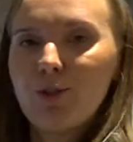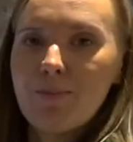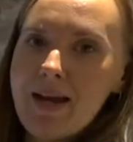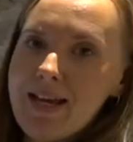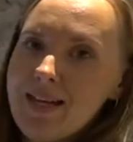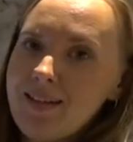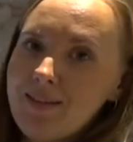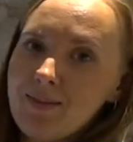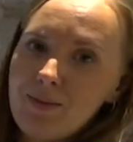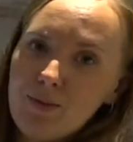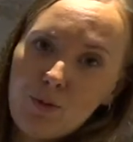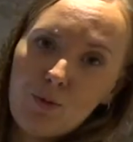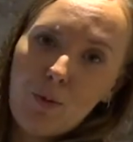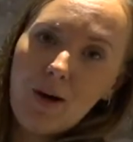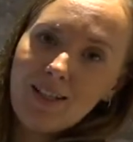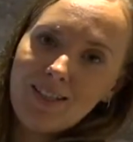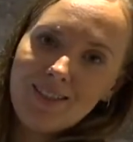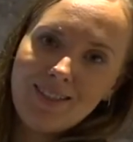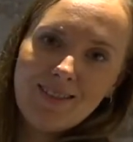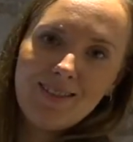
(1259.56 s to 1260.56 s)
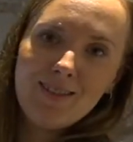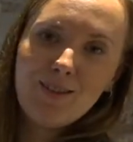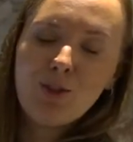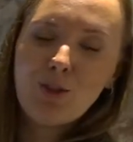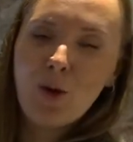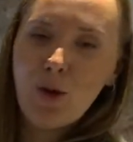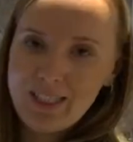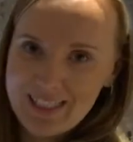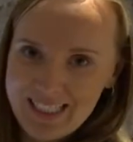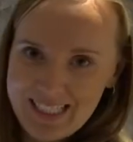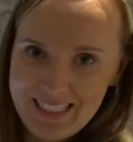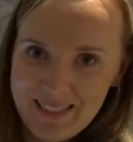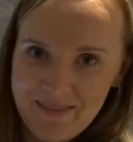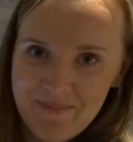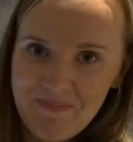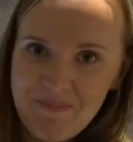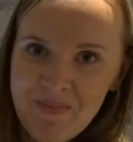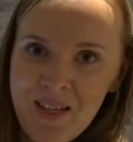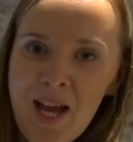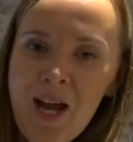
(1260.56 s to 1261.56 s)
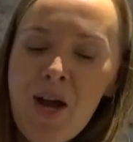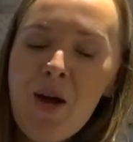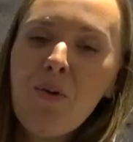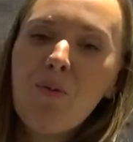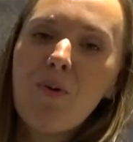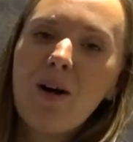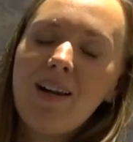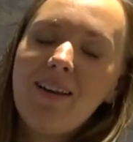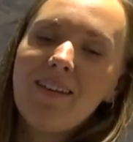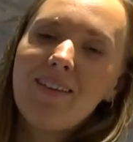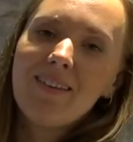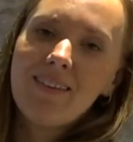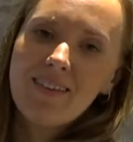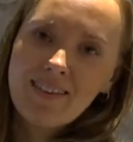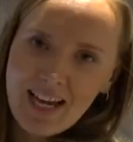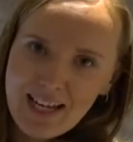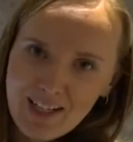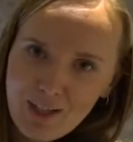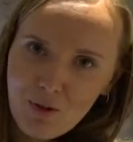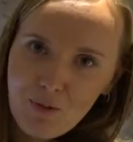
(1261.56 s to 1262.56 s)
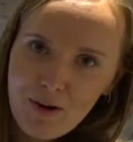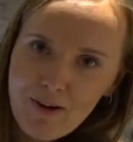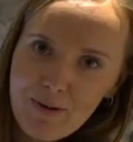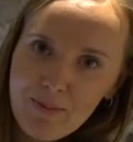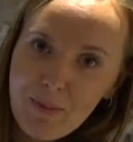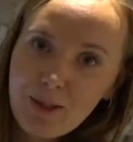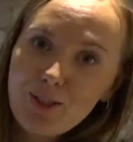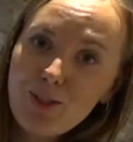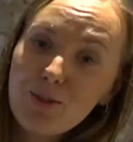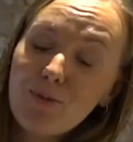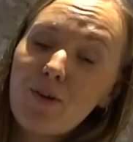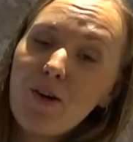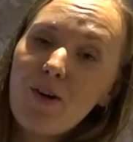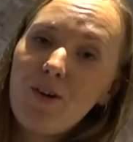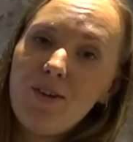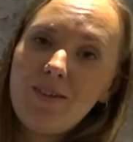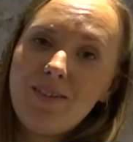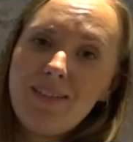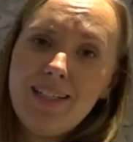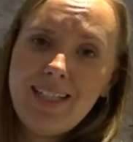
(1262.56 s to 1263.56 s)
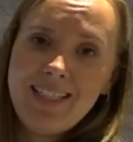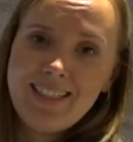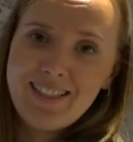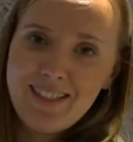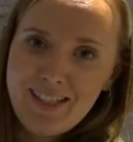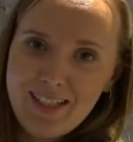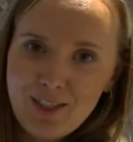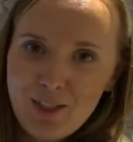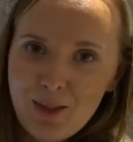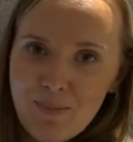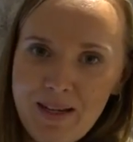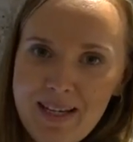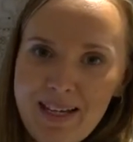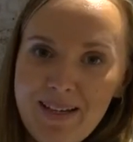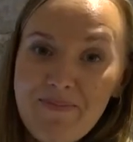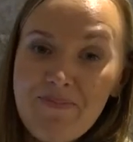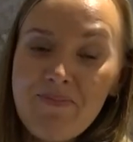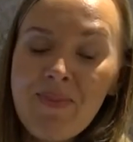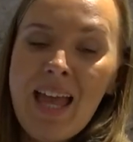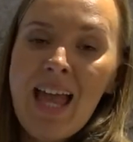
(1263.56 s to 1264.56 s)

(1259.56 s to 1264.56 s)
make the right choices. Well, thank you very much for listening to me.